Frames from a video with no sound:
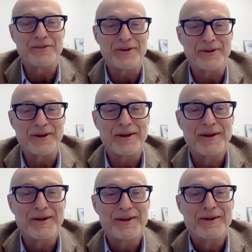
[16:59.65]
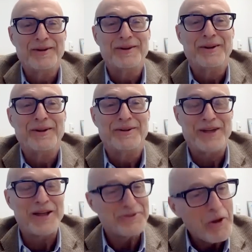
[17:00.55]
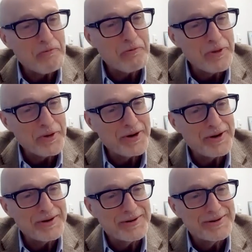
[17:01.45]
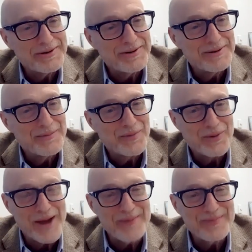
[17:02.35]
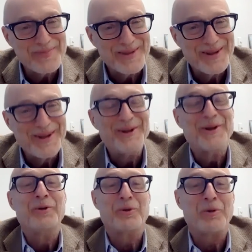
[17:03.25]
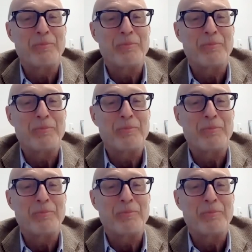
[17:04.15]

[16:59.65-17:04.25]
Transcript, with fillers: ceiling. Does that sound familiar? Right? The